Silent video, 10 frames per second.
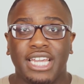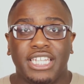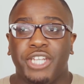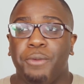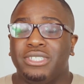
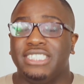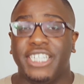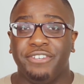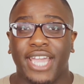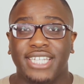Literally, it was
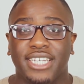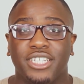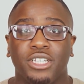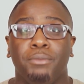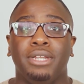
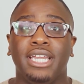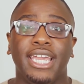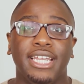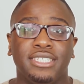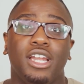deteriorating. So please,